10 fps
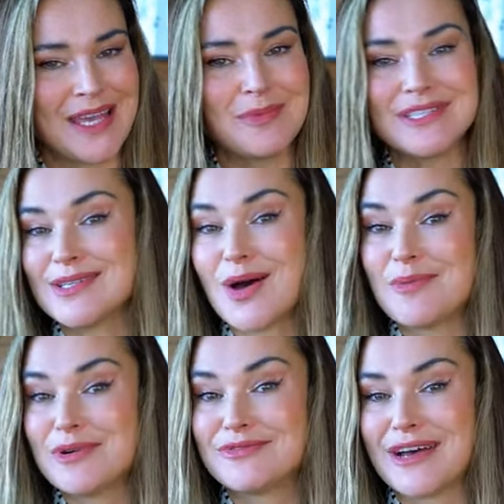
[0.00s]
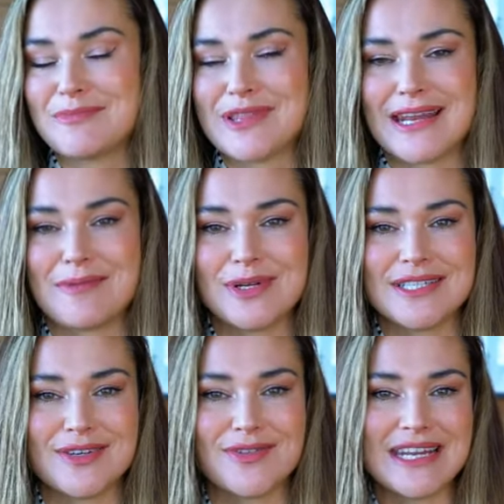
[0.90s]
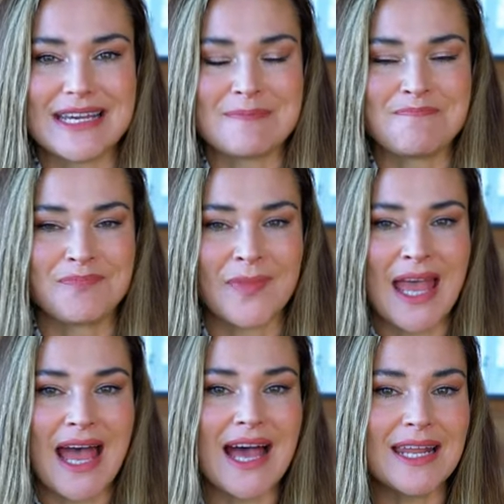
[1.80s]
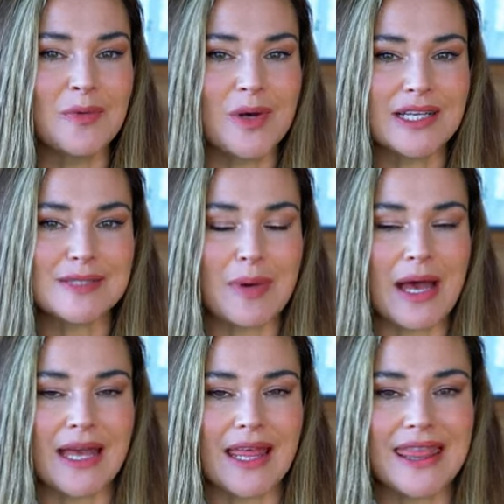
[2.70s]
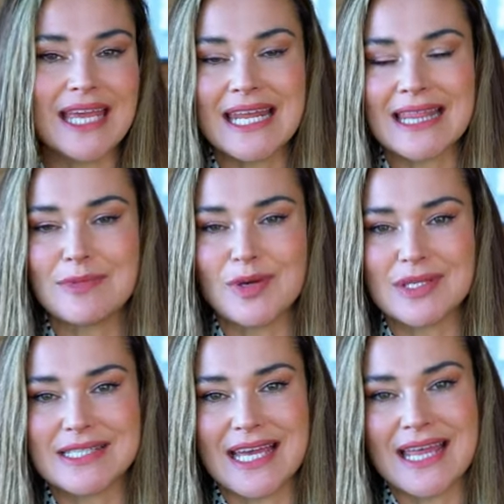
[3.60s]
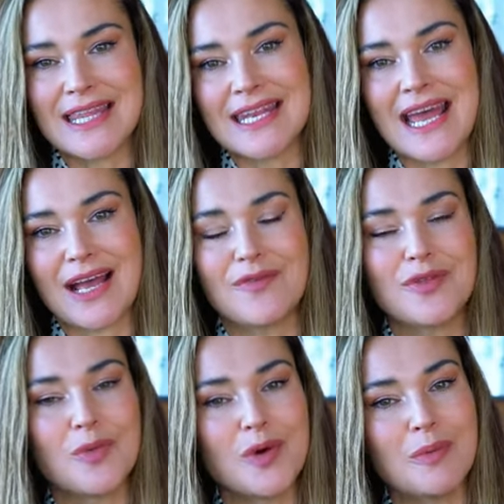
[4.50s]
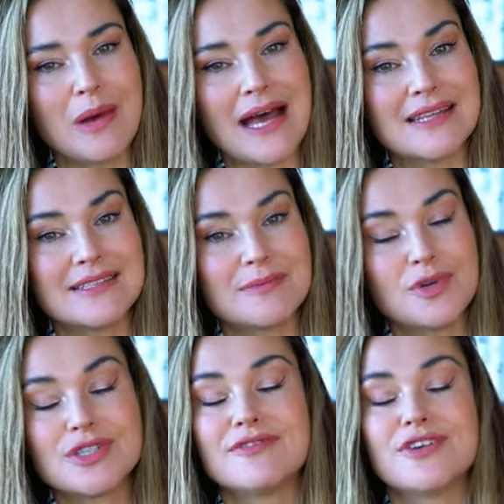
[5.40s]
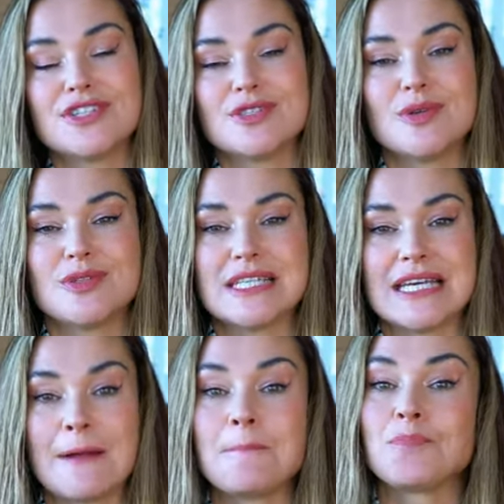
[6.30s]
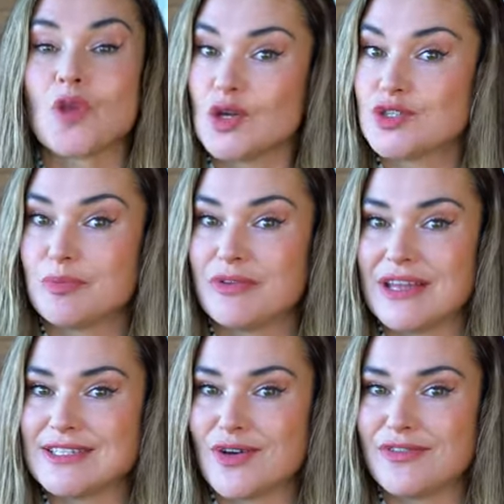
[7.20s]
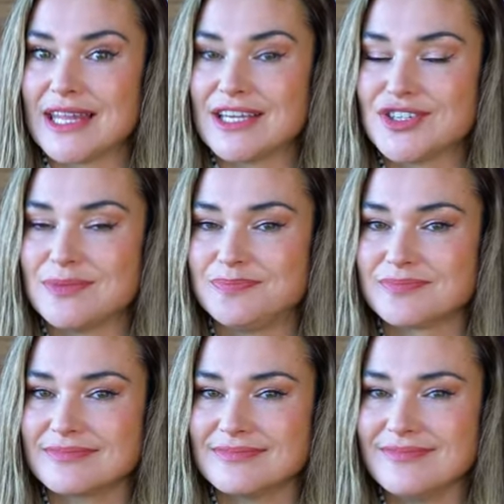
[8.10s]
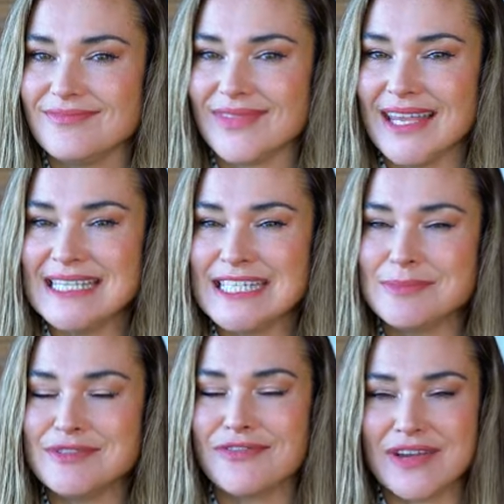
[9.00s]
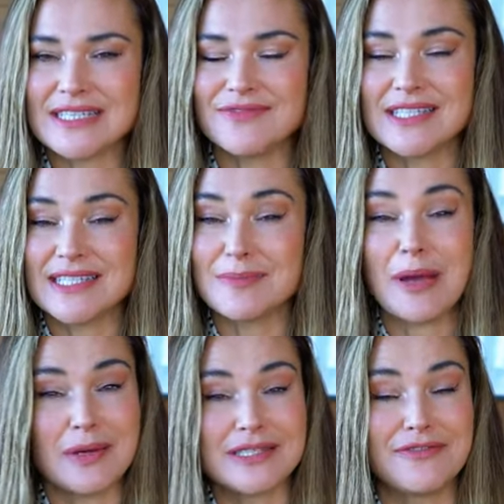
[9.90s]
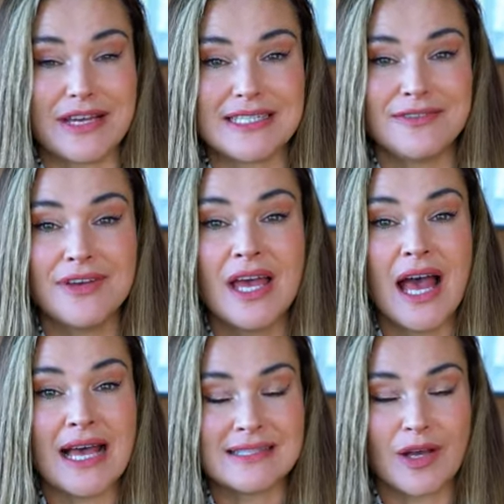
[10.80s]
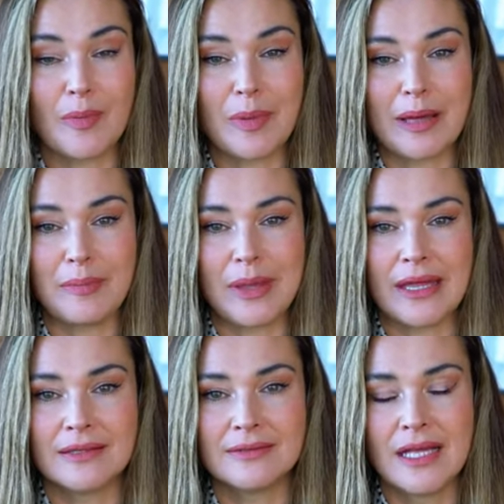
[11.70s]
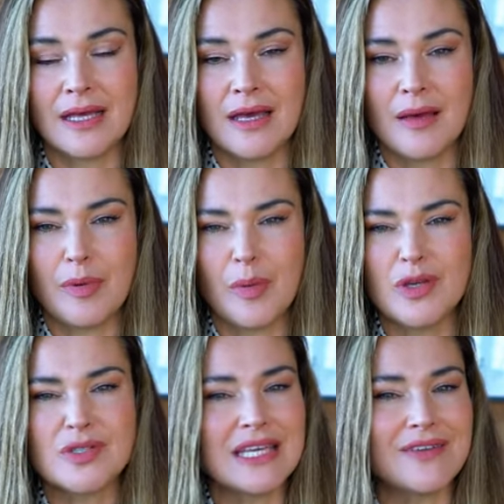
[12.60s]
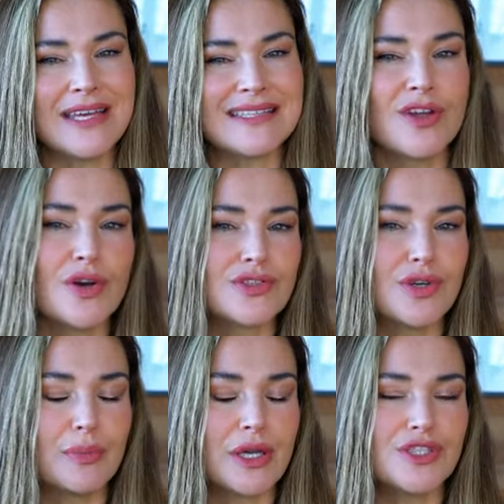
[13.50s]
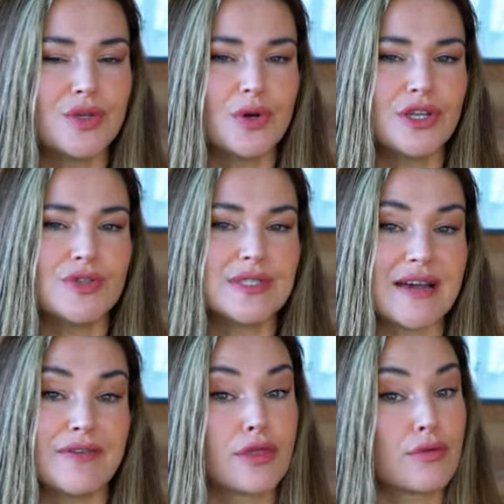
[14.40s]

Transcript: which is a hormone found within our bodies already. And it works by thickening the mucus in the neck of the womb, and most of the versions we use today also prevent ovulation. In terms of effectiveness, it's about as effective as the combined pill, But we used to think of it as not as good because you only used to have a